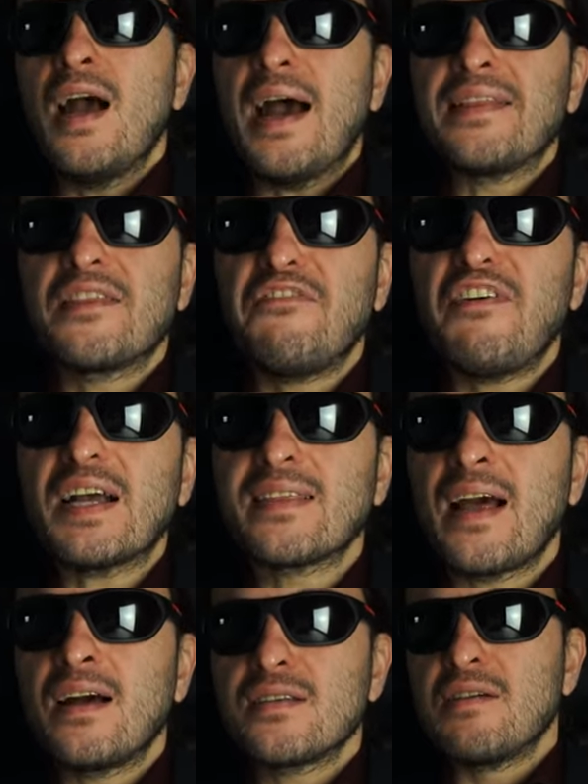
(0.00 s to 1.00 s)
And the fact
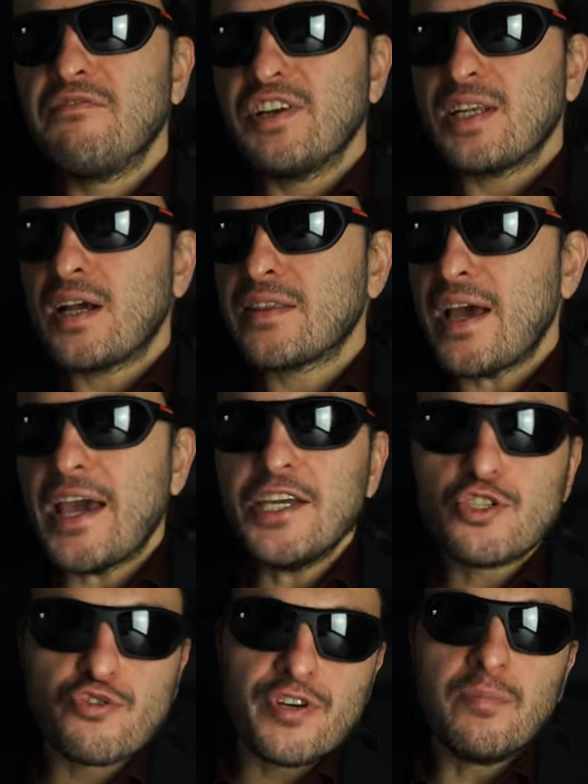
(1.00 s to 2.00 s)
that something like the
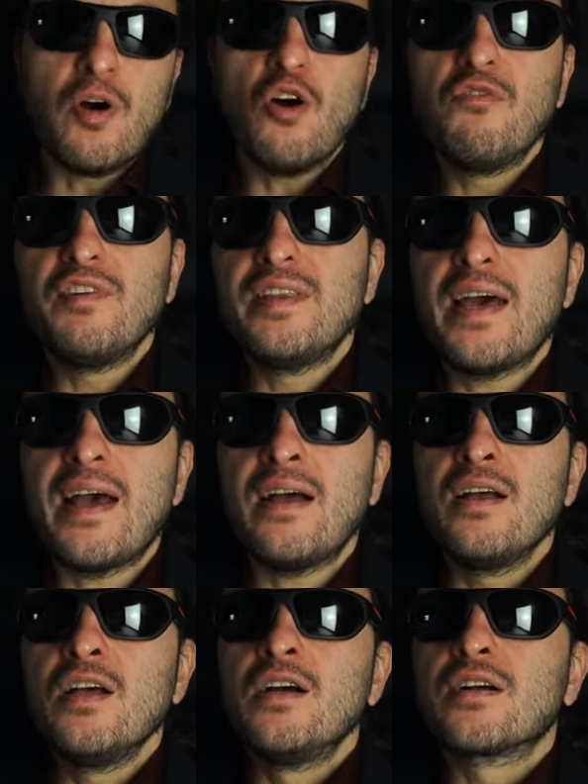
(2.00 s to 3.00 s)
Atrium over there
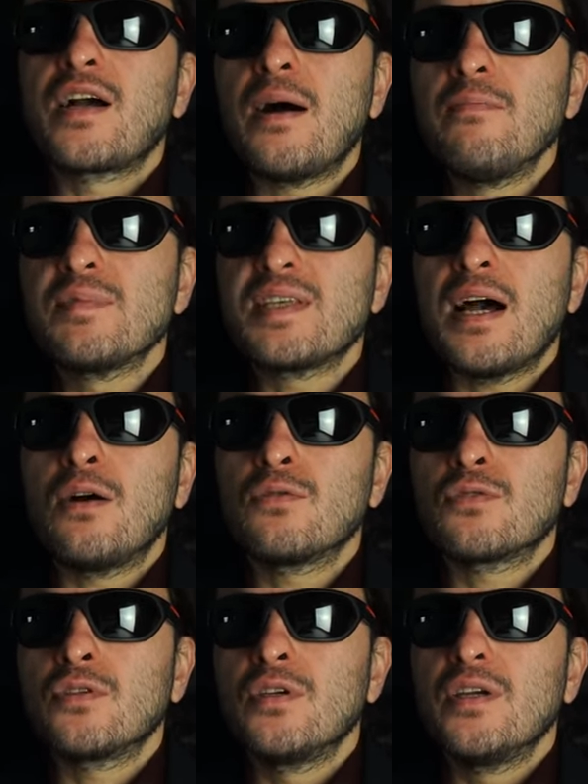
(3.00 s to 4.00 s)
comes
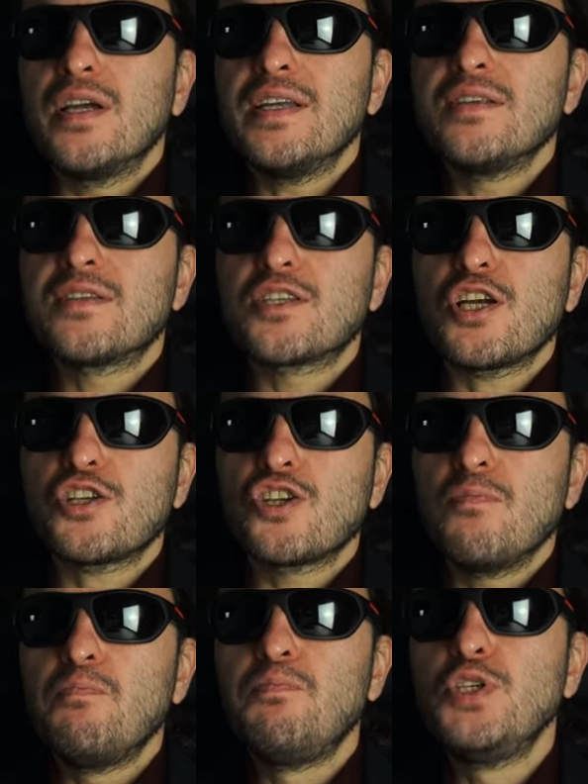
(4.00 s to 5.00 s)
out in such
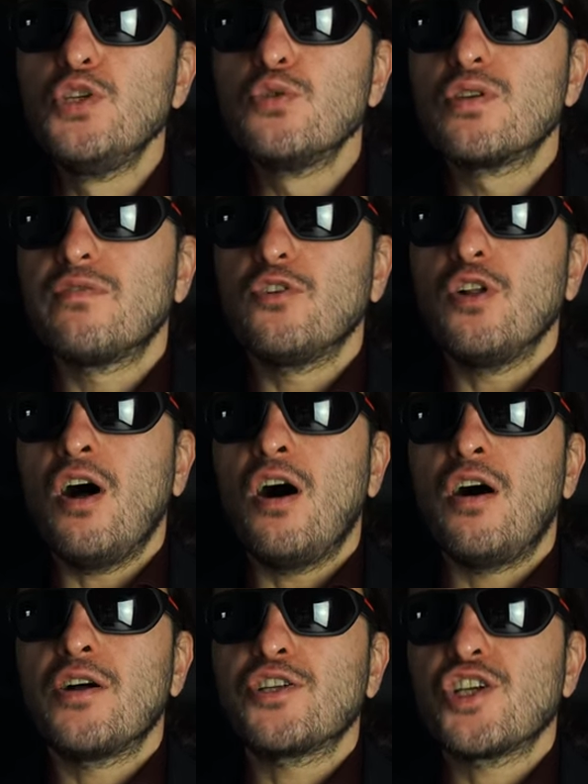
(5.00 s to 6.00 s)
a beautiful
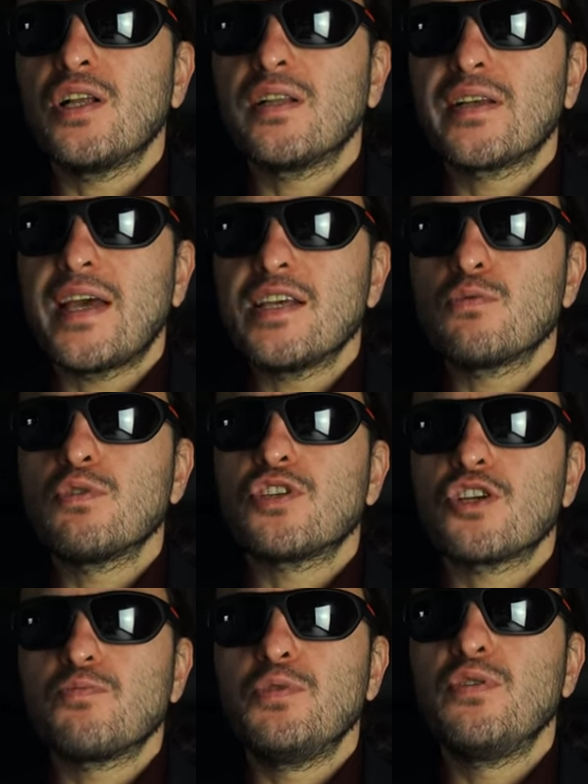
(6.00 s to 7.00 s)
hard shell case with
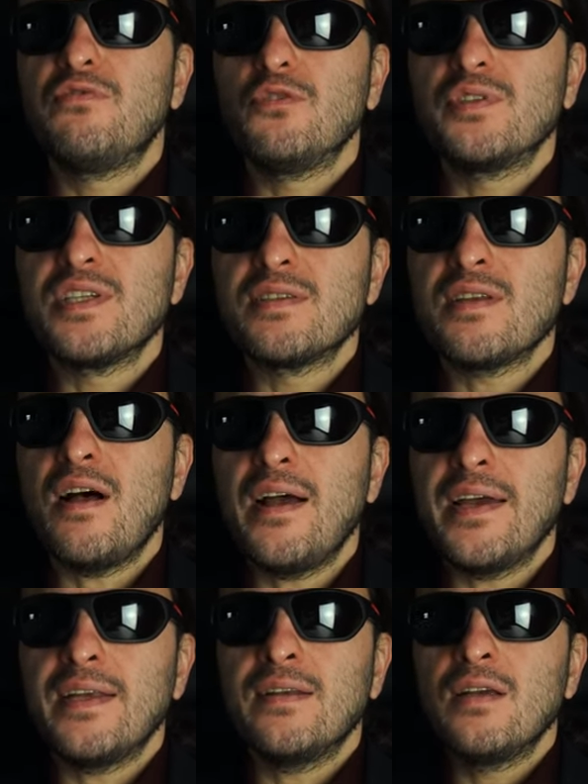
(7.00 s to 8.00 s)
such beautiful
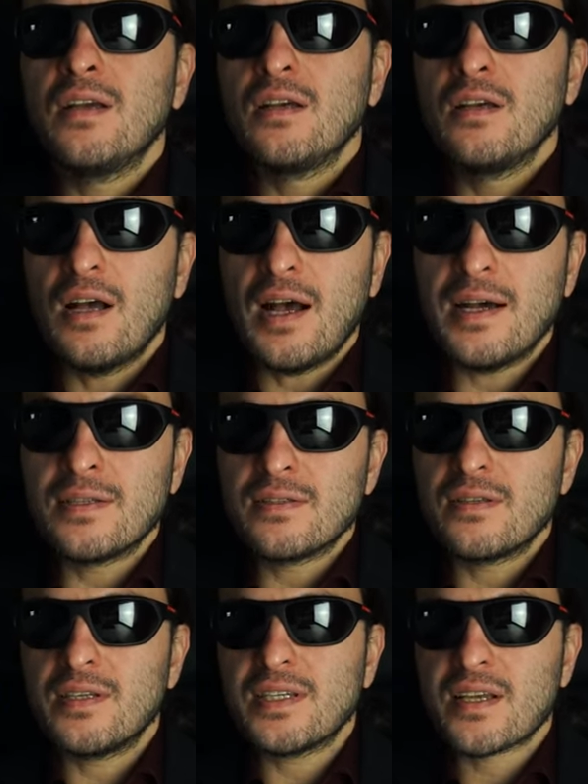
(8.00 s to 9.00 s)
design, and
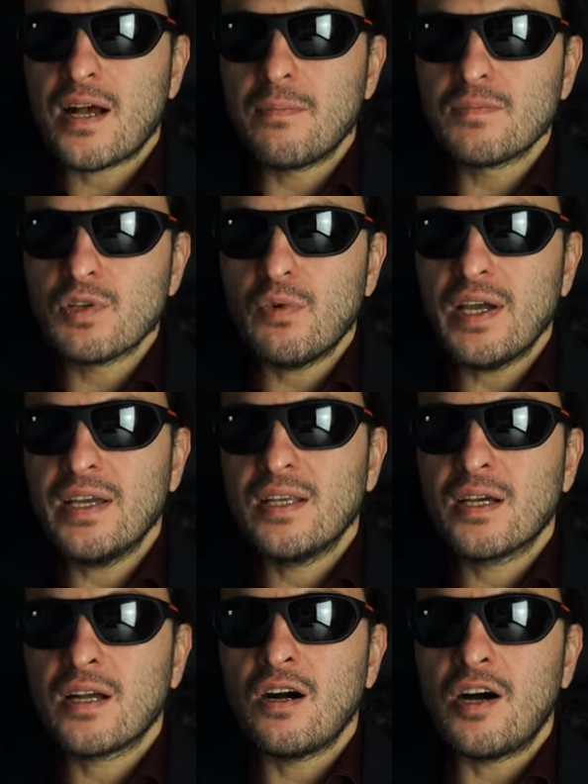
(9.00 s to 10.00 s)
this comes away in
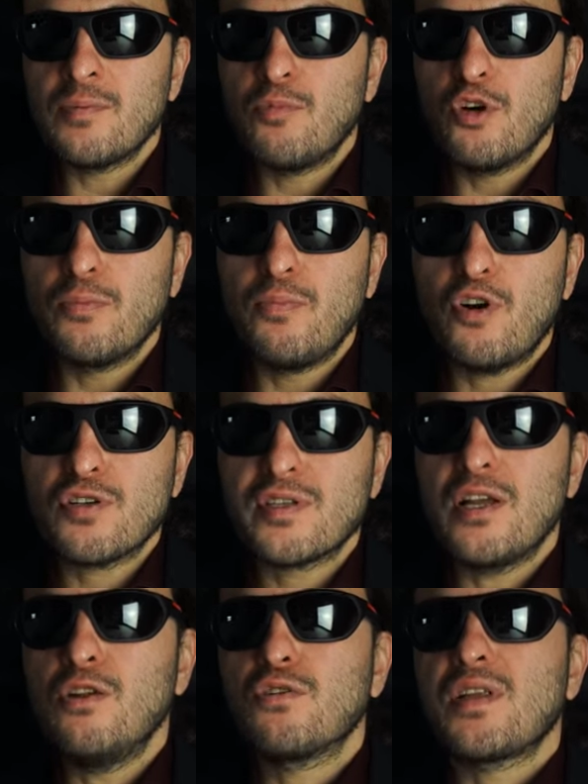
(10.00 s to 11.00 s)
a cardboard box
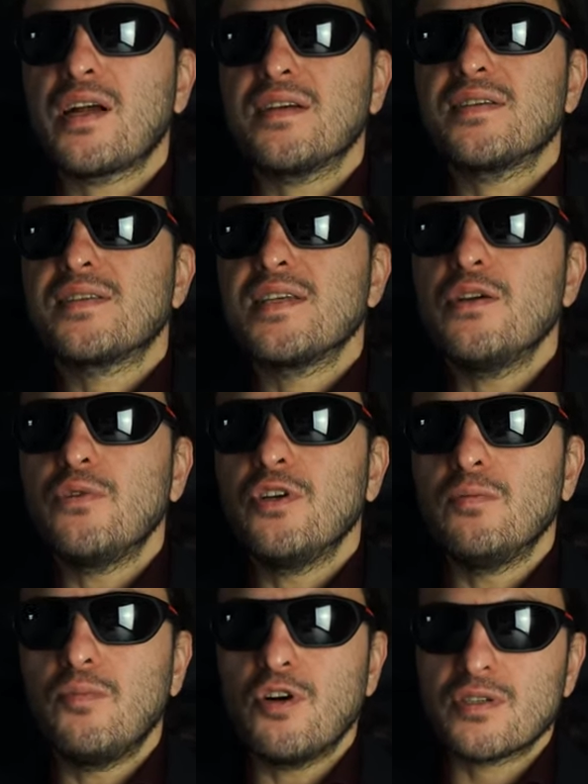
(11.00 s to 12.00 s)
that looks like a cereal
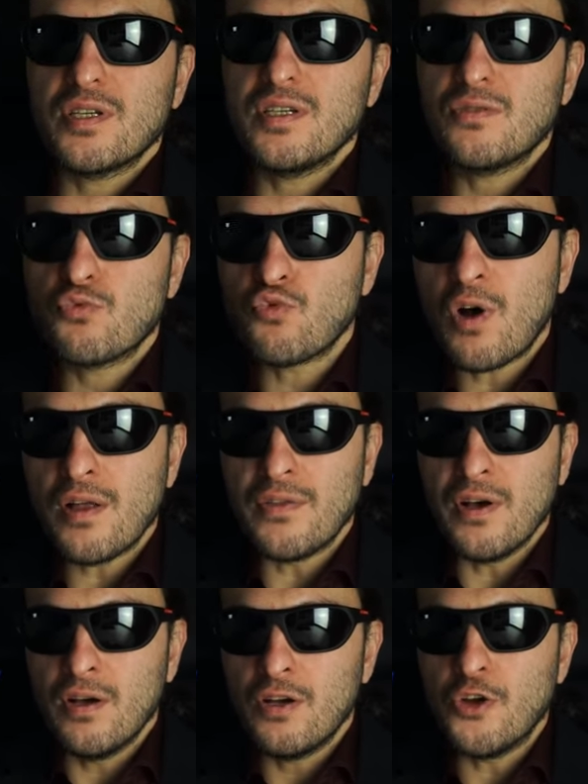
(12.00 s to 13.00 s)
box is
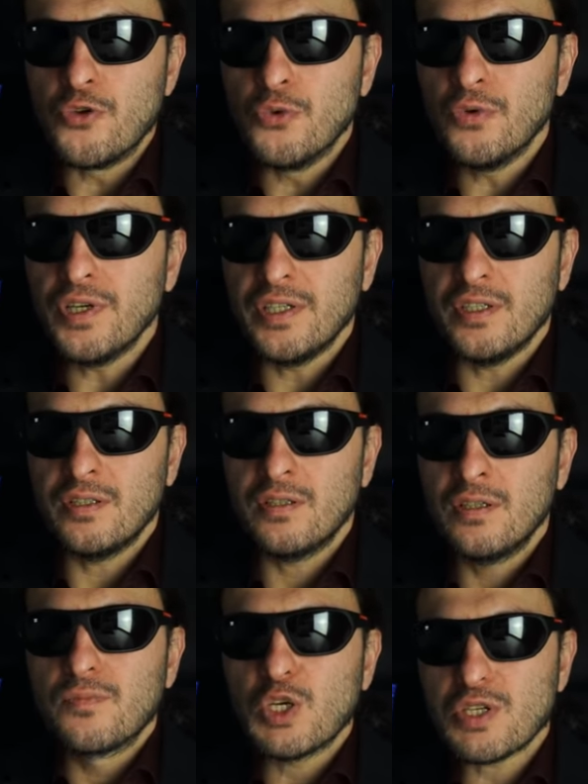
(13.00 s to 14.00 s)
rather annoying.
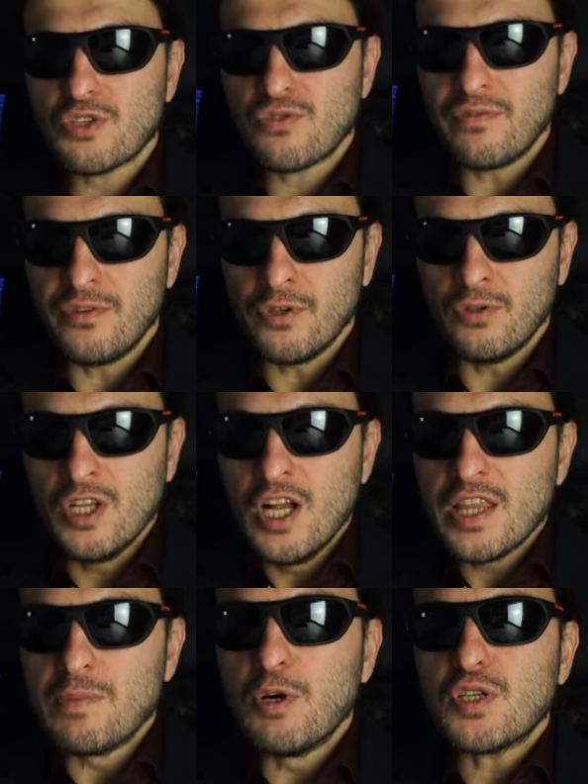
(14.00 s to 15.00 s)
Those are trivial.
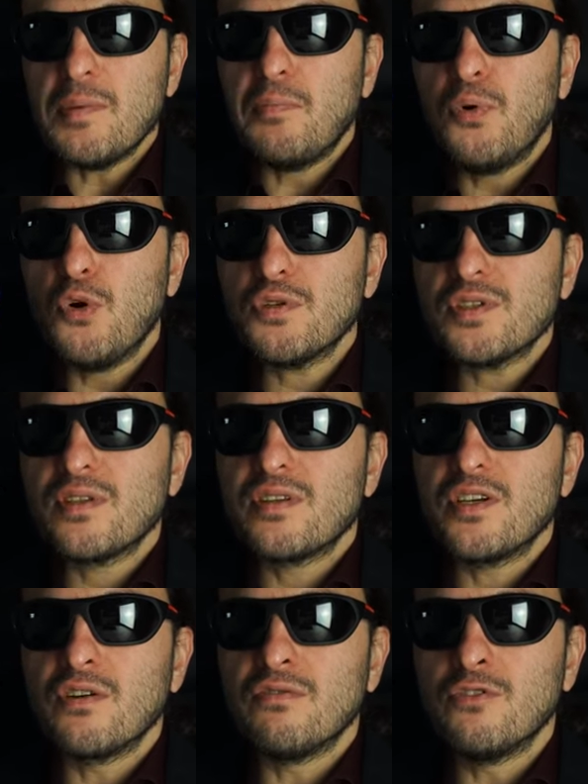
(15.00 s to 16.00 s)
The most important
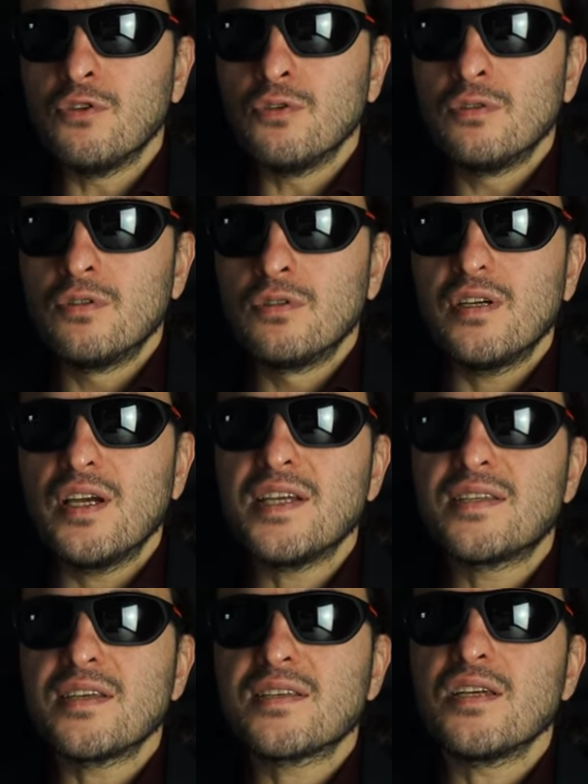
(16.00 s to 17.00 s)
thing of all
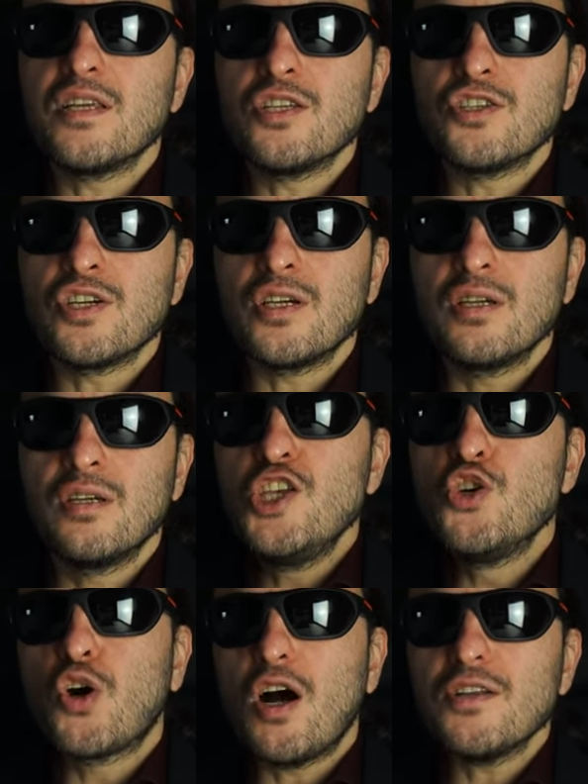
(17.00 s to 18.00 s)
is the synergy.
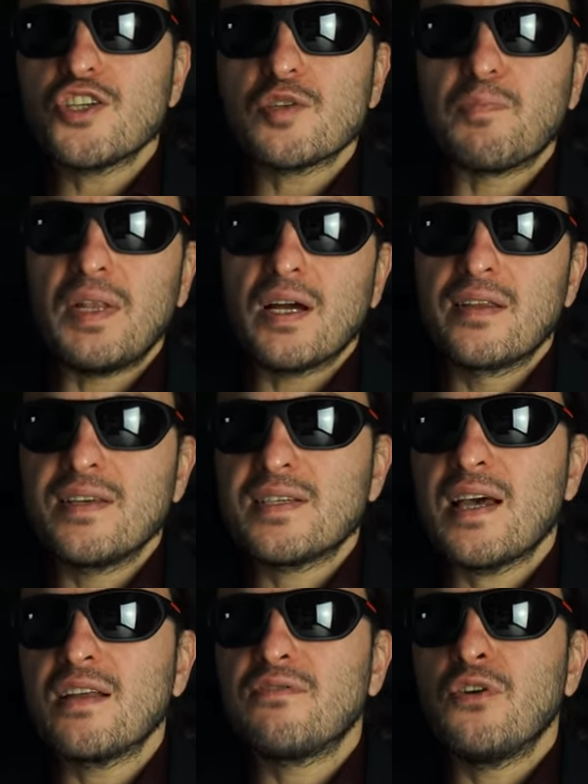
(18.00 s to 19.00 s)
You can't just plug this
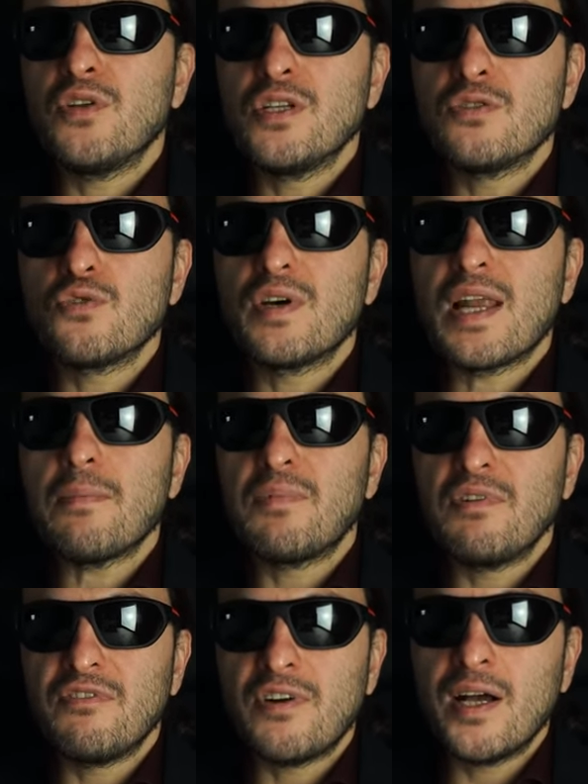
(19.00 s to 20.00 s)
headphone into an
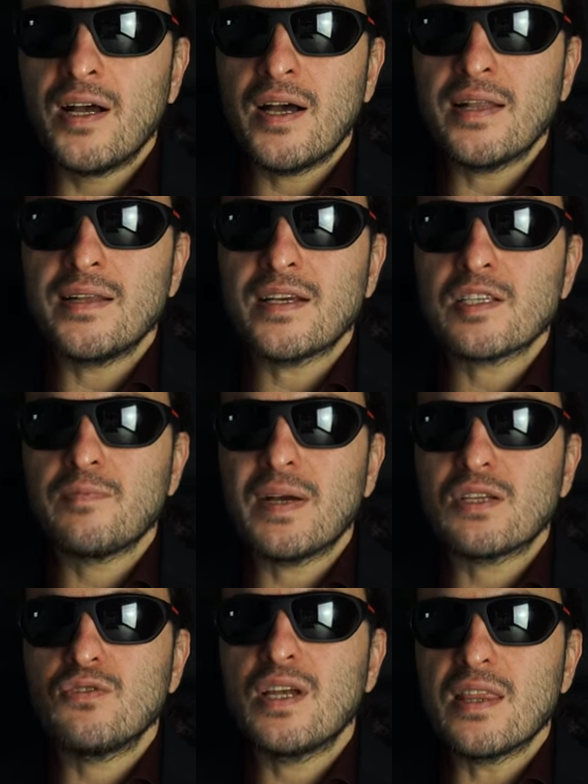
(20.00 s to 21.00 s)
amplifier and
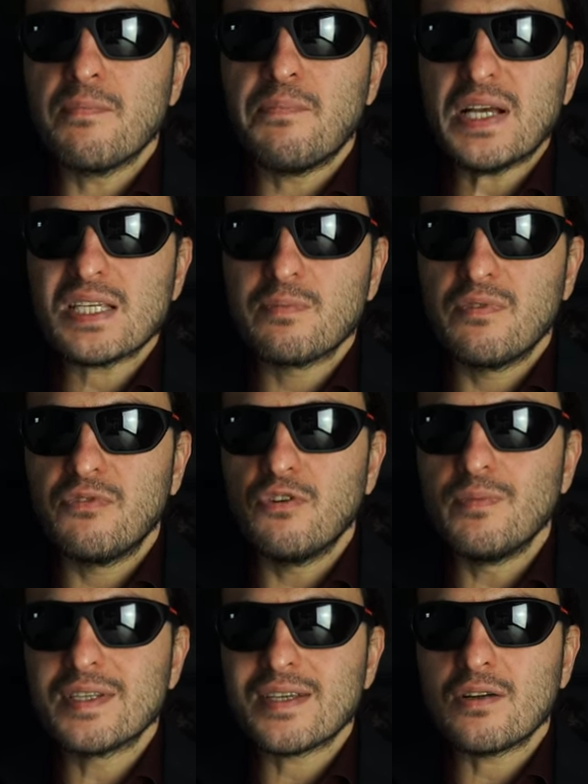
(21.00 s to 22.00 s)
expect to get the best
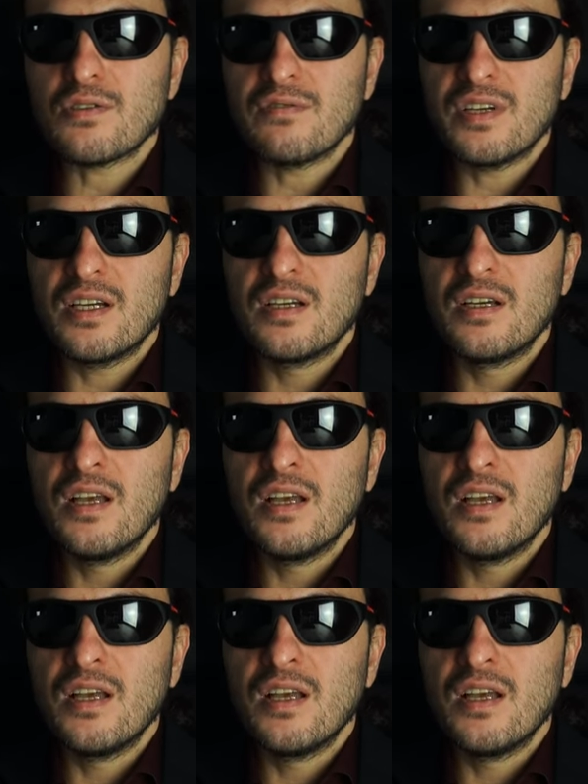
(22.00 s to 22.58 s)
performance out of it.